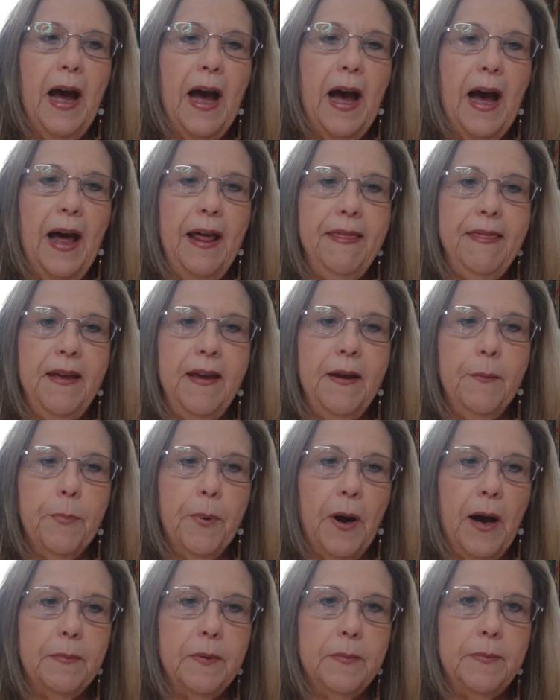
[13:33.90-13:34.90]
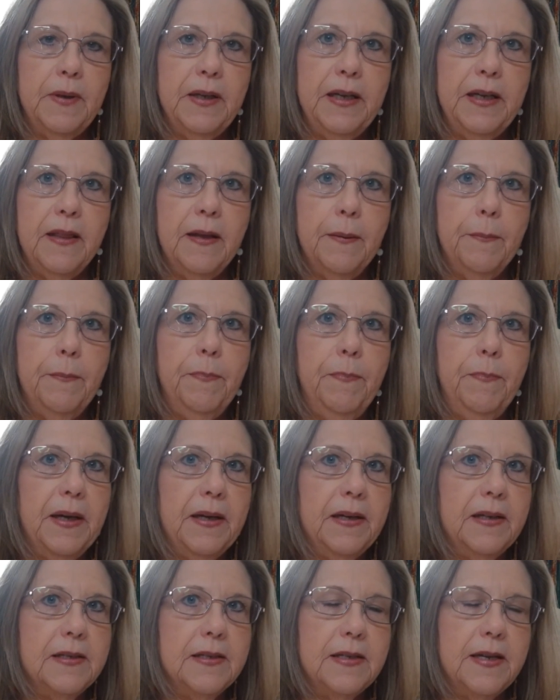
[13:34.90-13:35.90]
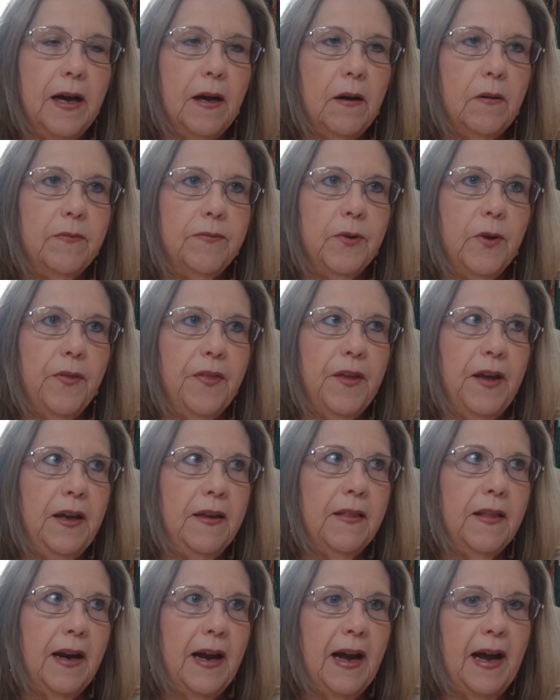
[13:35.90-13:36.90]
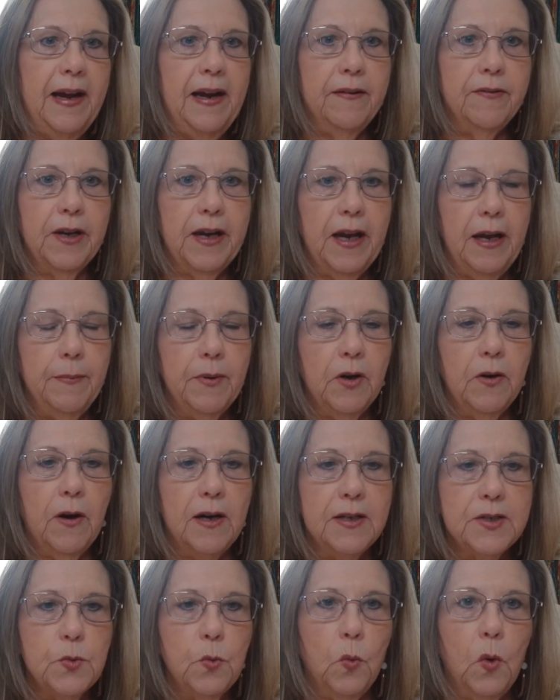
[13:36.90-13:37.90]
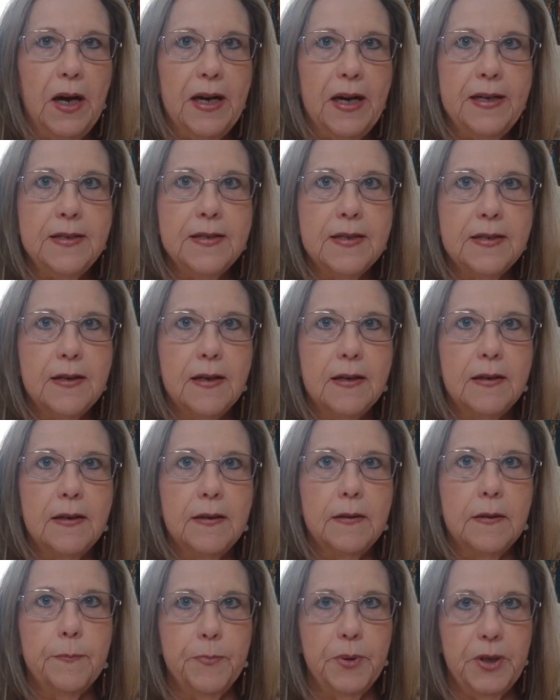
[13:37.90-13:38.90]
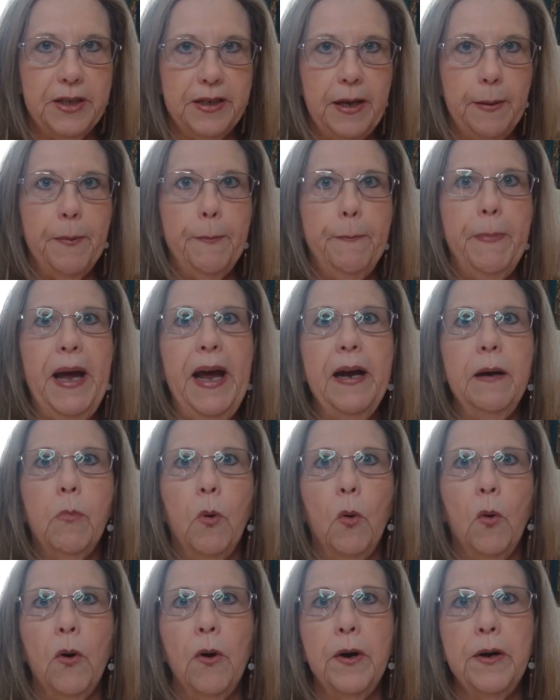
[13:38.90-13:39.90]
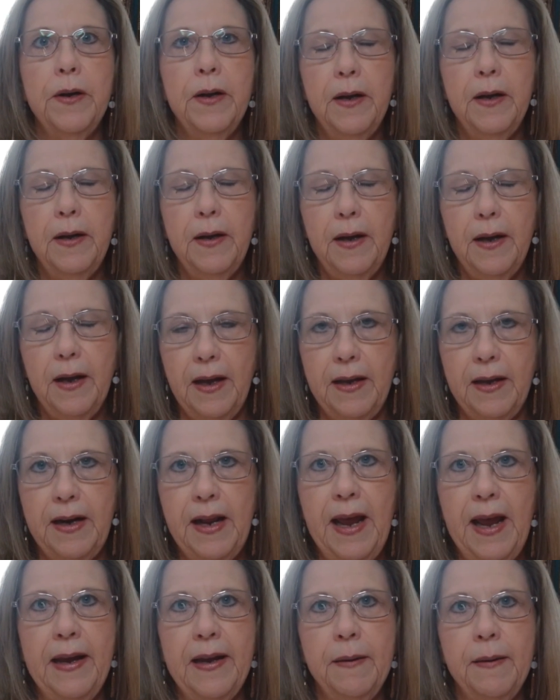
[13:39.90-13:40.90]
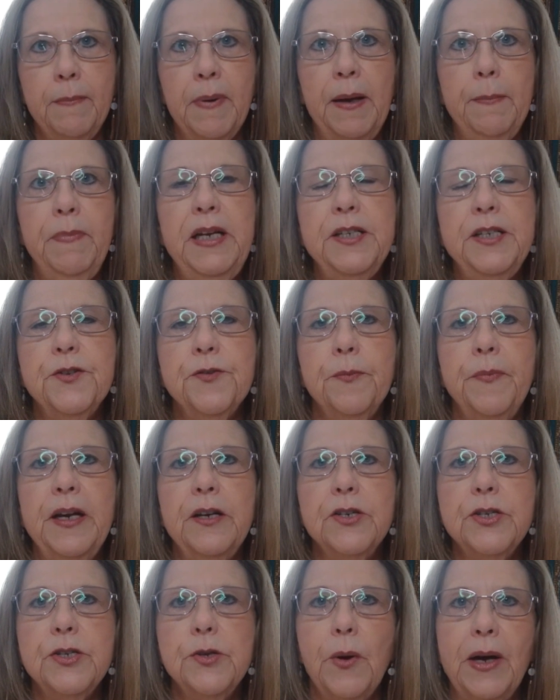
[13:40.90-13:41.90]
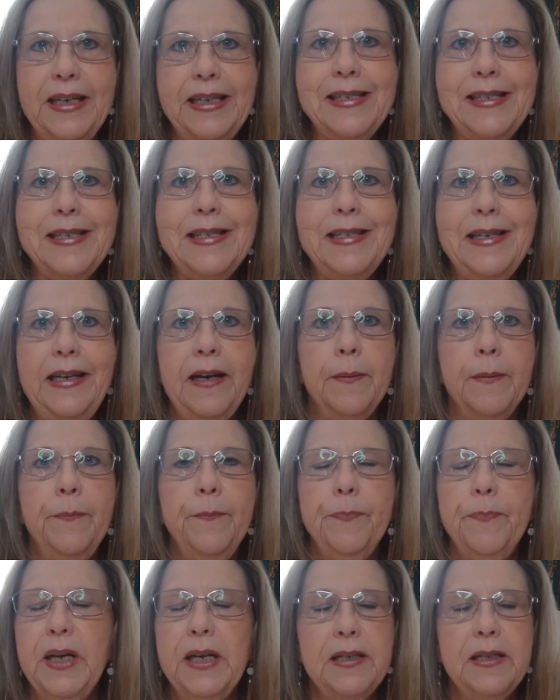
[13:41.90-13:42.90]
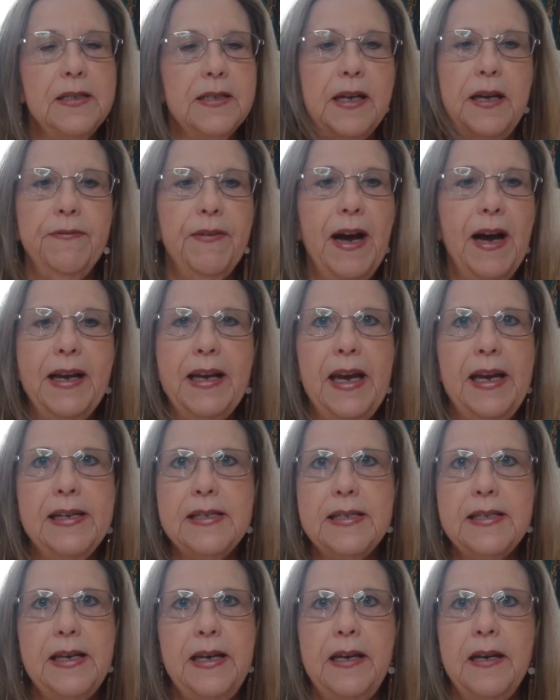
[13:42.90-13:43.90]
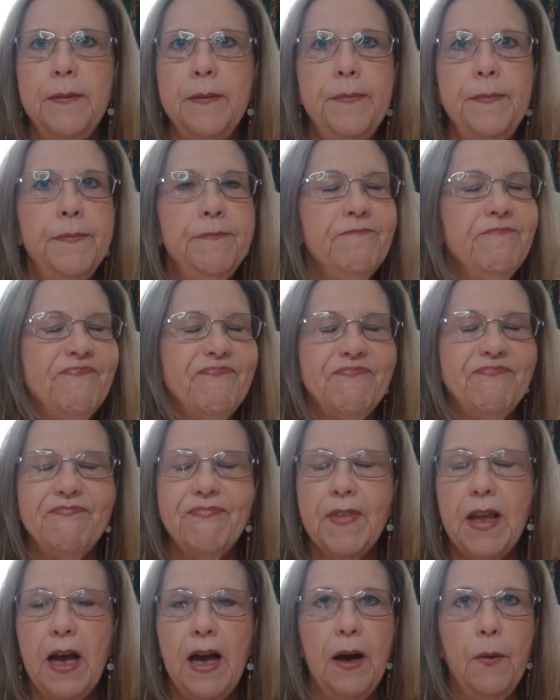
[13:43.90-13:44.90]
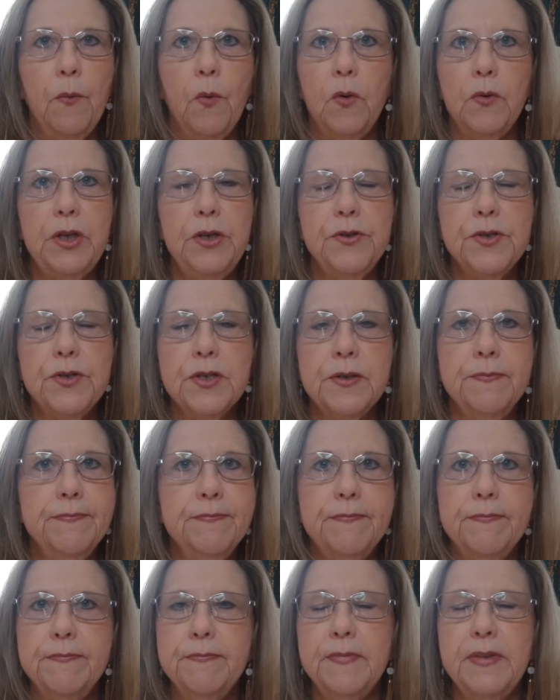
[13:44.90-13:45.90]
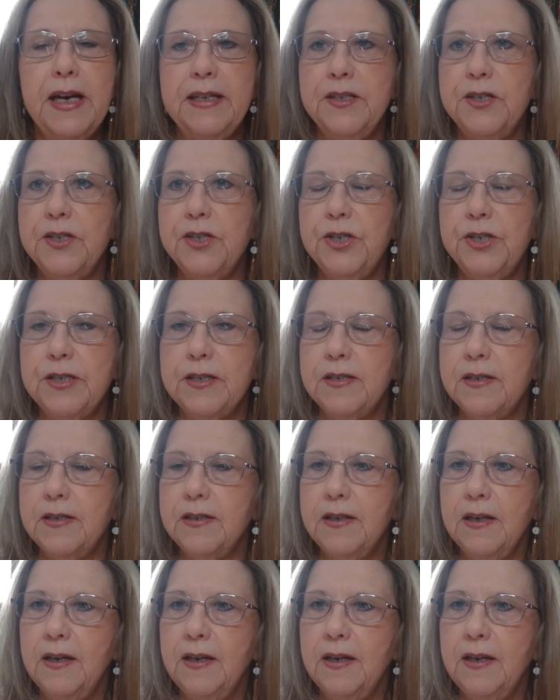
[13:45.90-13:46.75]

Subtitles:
I think probably the biggest helpful thing that I ever came across was putting up a pegboard and hanging my beads from there so I can see them. Because if I can't see them, I won't use them. That's just,